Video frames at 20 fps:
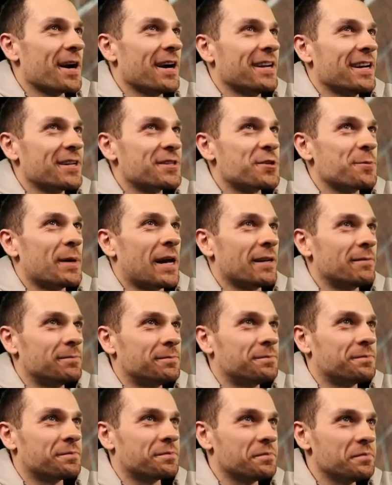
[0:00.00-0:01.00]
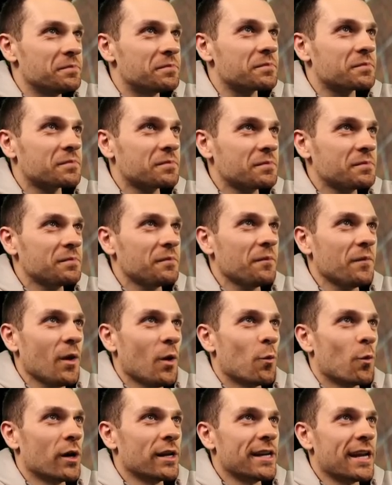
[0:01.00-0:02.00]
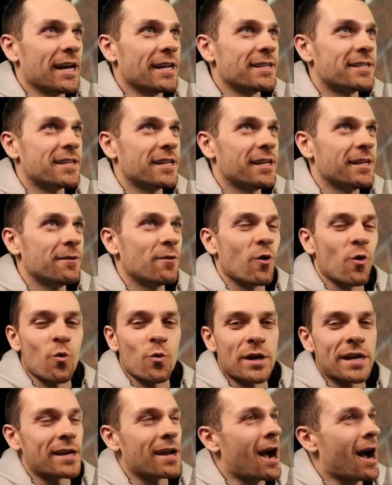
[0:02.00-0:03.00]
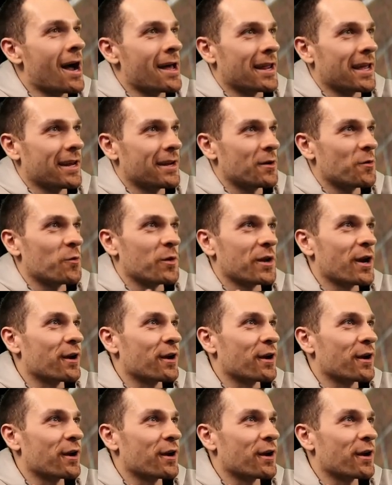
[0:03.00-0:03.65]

not too bad. one nineteen, we got it. We are